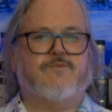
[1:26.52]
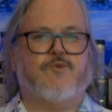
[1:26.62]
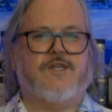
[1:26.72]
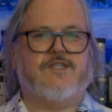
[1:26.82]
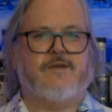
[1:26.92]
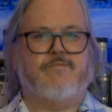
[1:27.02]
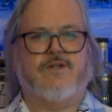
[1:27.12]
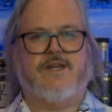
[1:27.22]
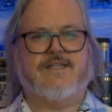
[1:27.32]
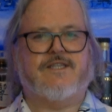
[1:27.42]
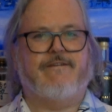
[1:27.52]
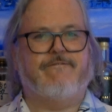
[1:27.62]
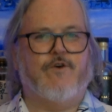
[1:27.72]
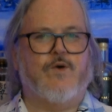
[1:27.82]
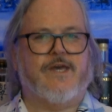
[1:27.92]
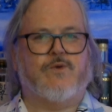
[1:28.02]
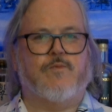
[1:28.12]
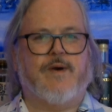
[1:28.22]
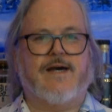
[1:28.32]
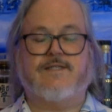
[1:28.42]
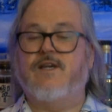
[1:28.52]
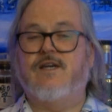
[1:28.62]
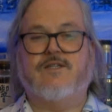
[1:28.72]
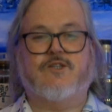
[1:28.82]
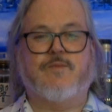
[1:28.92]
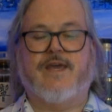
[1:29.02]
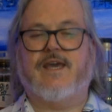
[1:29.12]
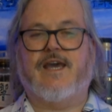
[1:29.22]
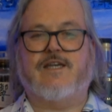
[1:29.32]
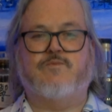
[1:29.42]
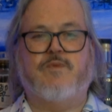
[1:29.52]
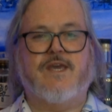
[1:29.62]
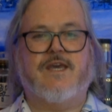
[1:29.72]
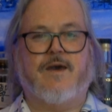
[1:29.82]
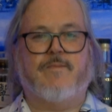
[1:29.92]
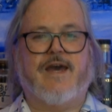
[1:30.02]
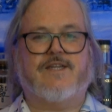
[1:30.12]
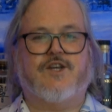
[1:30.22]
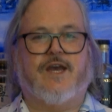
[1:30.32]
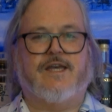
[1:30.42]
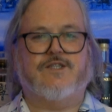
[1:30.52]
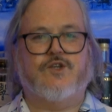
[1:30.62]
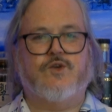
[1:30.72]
is pretty simple. Like I said, 4 equal parts, so make as big a batch as